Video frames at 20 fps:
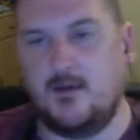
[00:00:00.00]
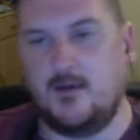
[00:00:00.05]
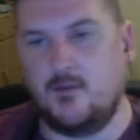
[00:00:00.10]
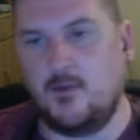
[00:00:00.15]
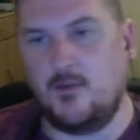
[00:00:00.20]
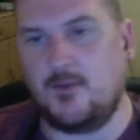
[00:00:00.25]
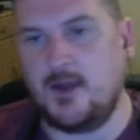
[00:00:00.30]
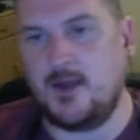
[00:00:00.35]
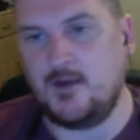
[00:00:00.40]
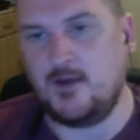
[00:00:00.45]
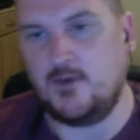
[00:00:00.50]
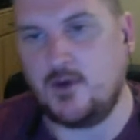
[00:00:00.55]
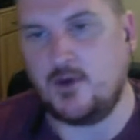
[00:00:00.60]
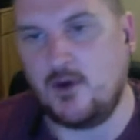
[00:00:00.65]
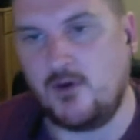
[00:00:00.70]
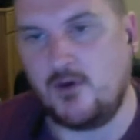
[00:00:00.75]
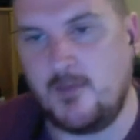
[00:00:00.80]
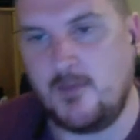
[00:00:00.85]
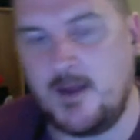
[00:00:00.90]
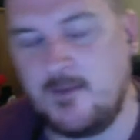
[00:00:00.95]
What people
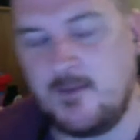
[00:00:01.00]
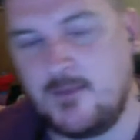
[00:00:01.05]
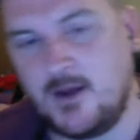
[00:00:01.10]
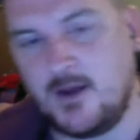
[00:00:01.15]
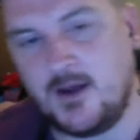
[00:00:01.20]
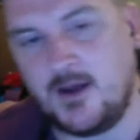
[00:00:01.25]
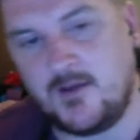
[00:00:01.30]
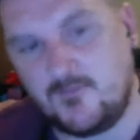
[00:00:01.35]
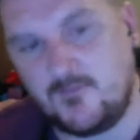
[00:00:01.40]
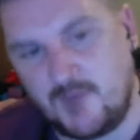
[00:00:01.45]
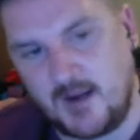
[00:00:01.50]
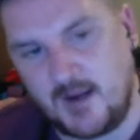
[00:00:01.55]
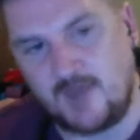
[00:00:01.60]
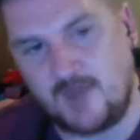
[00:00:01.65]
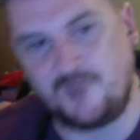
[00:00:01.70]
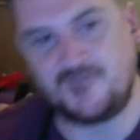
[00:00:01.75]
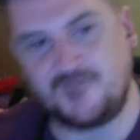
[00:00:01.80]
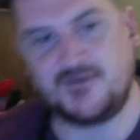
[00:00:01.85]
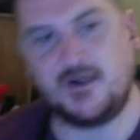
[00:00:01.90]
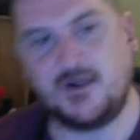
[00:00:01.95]
got to remember, refs
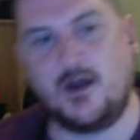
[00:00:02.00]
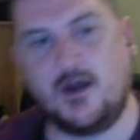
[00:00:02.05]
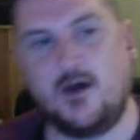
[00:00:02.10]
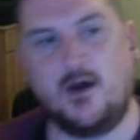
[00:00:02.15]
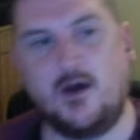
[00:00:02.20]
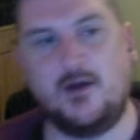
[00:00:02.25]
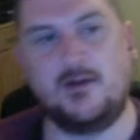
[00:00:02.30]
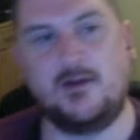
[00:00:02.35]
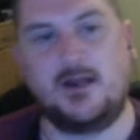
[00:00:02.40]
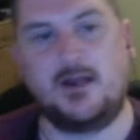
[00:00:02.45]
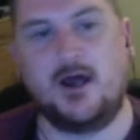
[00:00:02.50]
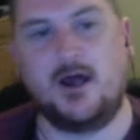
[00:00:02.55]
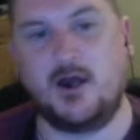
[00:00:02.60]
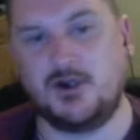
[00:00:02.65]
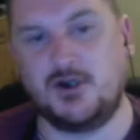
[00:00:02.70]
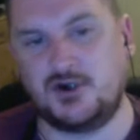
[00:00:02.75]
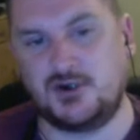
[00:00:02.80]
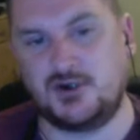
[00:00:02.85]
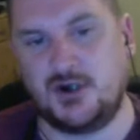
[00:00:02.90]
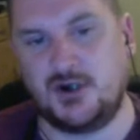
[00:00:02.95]

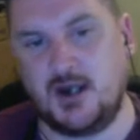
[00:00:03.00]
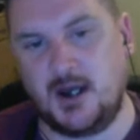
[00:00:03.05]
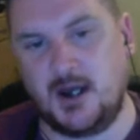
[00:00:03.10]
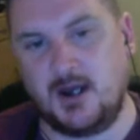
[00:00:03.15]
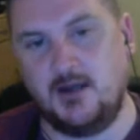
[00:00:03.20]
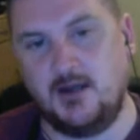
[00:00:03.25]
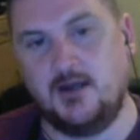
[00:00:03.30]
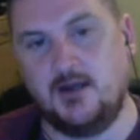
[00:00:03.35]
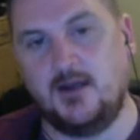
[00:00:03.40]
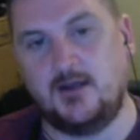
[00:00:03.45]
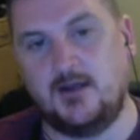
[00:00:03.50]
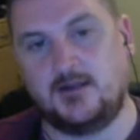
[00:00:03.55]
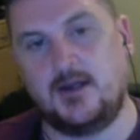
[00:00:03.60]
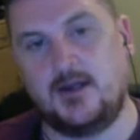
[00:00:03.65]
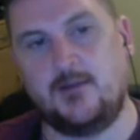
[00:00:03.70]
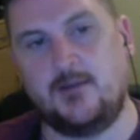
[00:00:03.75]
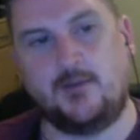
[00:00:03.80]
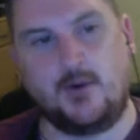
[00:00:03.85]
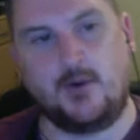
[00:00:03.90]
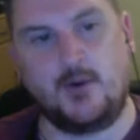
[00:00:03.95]
last year,
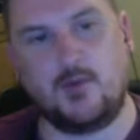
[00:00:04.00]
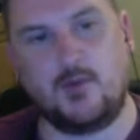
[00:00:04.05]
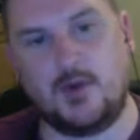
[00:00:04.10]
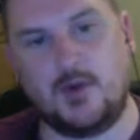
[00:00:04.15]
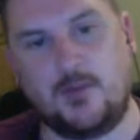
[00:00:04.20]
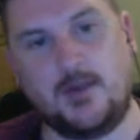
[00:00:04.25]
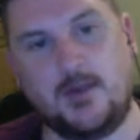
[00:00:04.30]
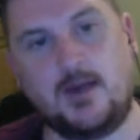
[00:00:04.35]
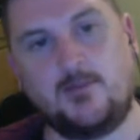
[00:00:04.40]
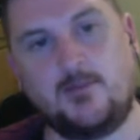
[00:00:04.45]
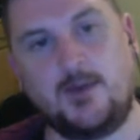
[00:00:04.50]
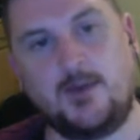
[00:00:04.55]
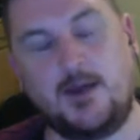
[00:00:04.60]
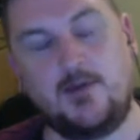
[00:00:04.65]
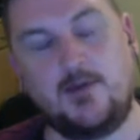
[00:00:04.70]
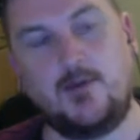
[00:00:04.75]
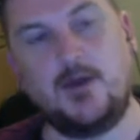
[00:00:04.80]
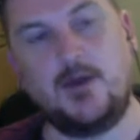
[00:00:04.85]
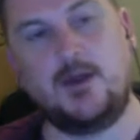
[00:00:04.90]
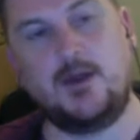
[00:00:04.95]
That probably would have been a
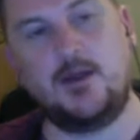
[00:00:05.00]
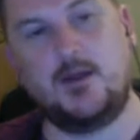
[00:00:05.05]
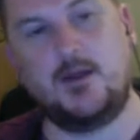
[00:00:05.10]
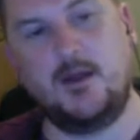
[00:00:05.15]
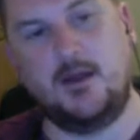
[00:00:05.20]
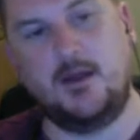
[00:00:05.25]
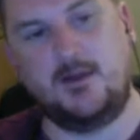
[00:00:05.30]
penalty.